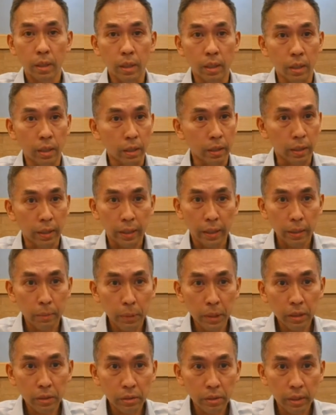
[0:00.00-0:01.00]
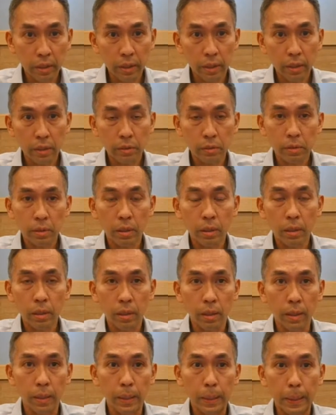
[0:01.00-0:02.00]
uh, climbing stairs.
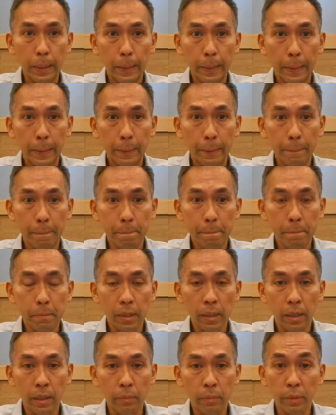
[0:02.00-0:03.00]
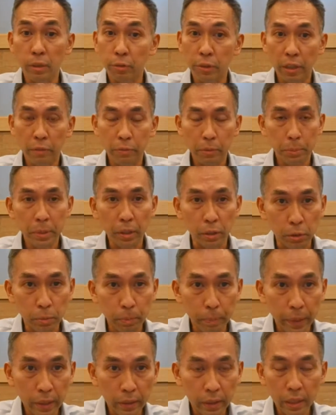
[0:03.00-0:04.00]
Uh, um, if you have a bit of
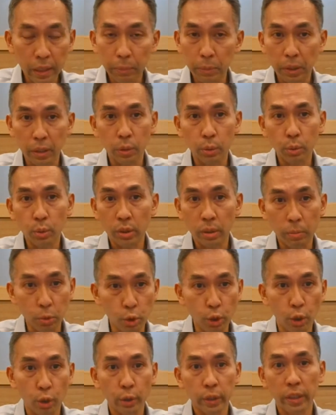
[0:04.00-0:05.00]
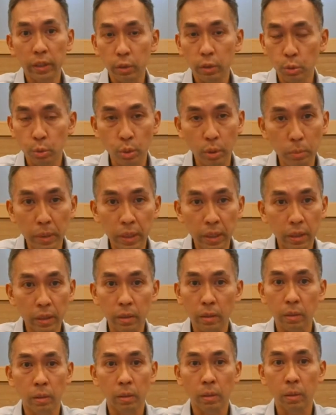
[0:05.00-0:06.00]
spare time, you can do some jogging,
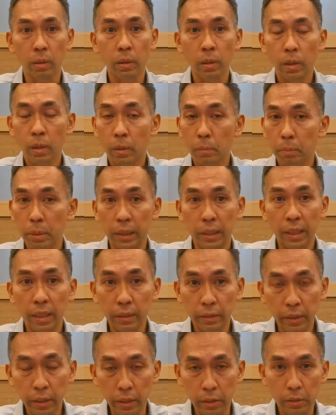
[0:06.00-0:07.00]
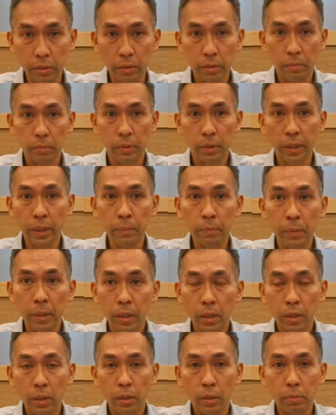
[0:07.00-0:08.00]
swimming, or Pilates, right?
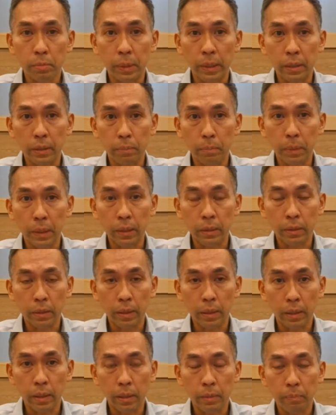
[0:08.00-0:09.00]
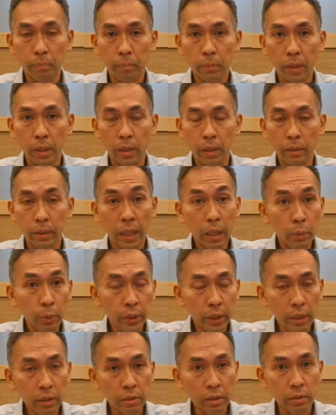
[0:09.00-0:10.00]
But but uh, uh,
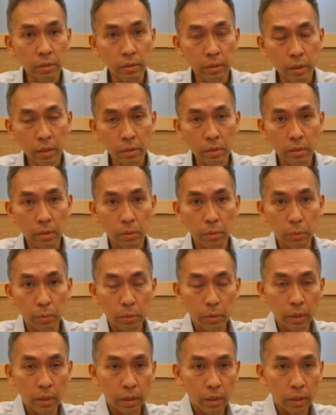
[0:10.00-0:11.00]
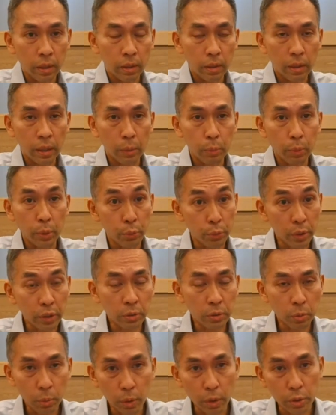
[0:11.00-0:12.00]
nowadays, as this uh, our
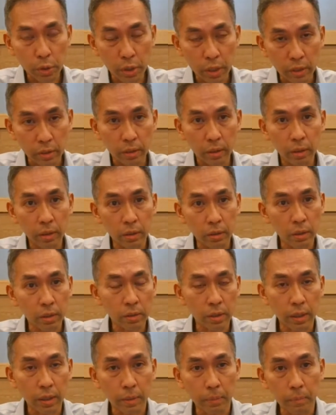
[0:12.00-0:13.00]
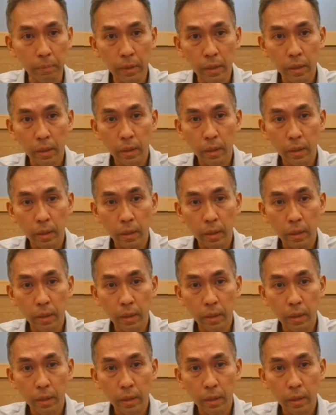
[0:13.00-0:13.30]
wristwatch has a lot of this um,